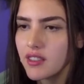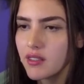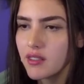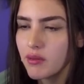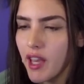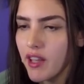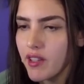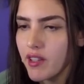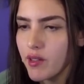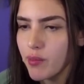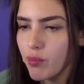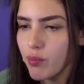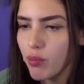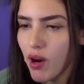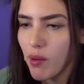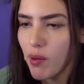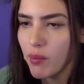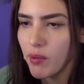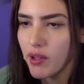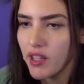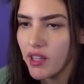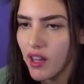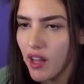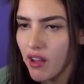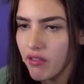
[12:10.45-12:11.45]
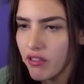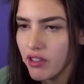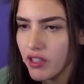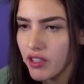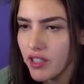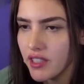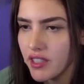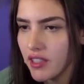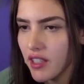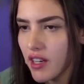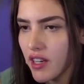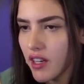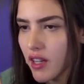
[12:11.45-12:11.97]
king is probably clever and
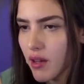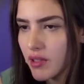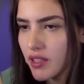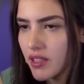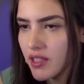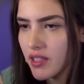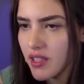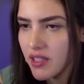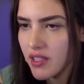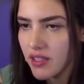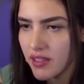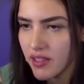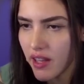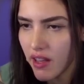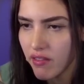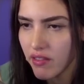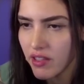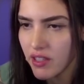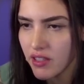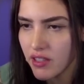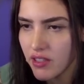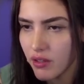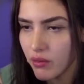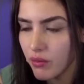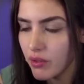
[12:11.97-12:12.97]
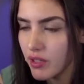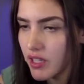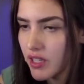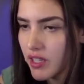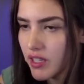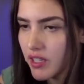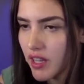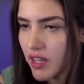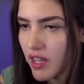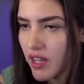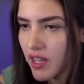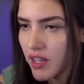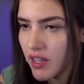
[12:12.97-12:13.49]
he's going to come to d7, so we
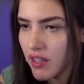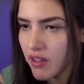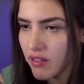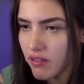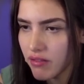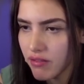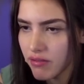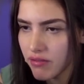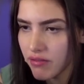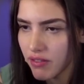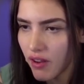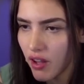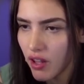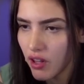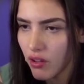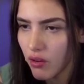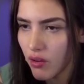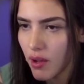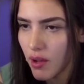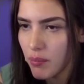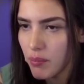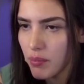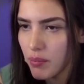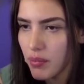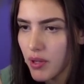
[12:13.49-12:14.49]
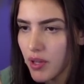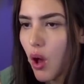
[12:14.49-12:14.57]
need a follow-up.